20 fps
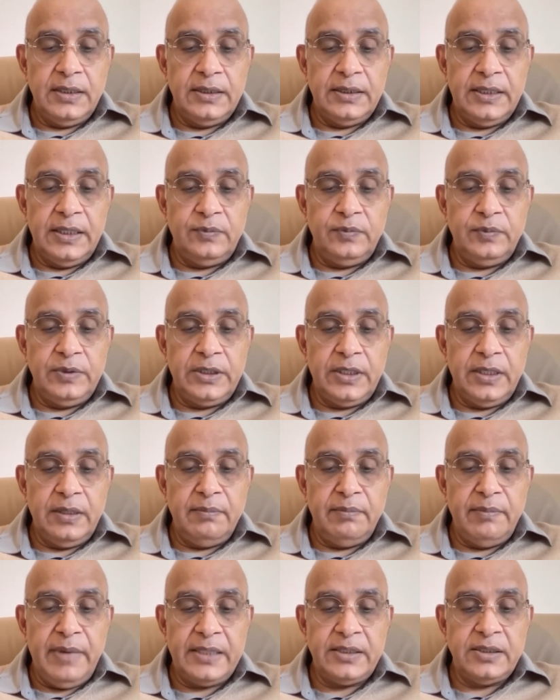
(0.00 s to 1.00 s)
that we
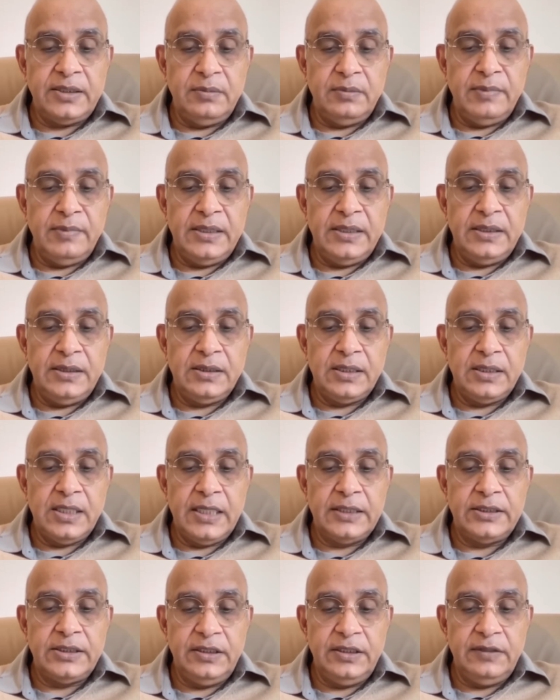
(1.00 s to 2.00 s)
can maximize
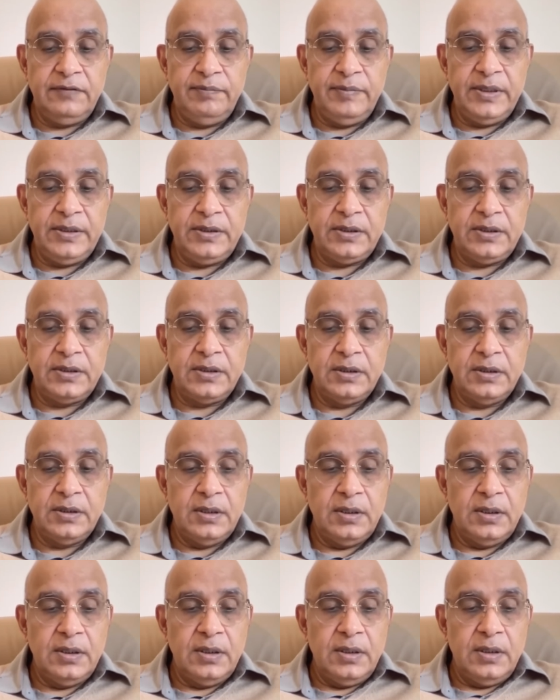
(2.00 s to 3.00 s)
achievements
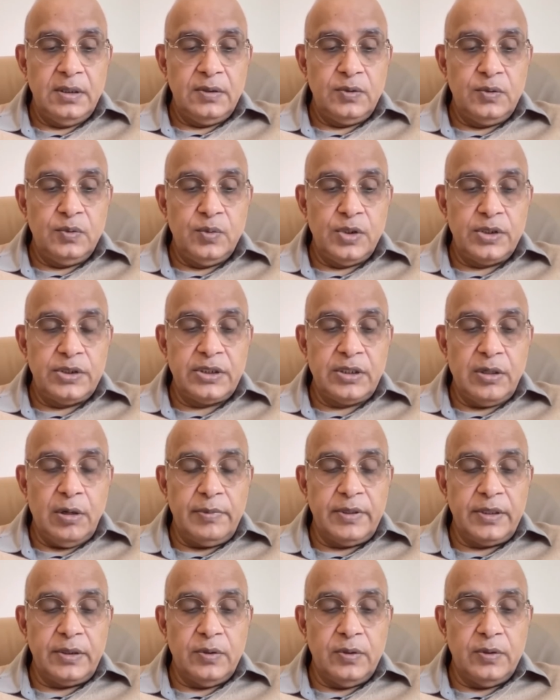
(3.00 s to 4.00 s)
towards
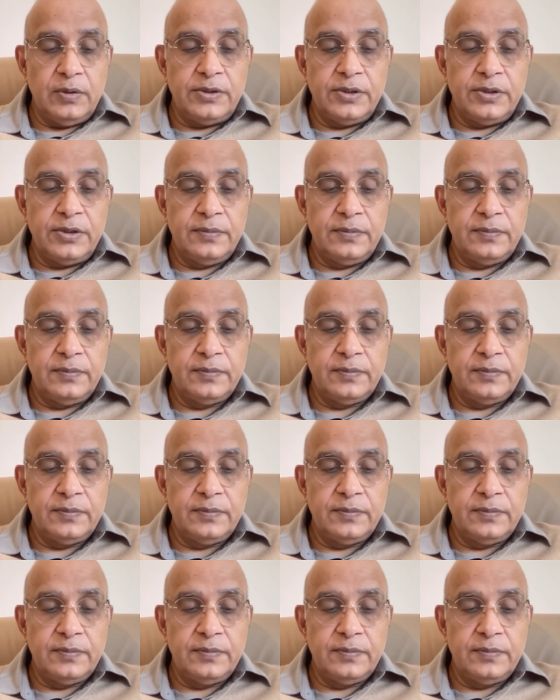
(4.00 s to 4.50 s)
common goals.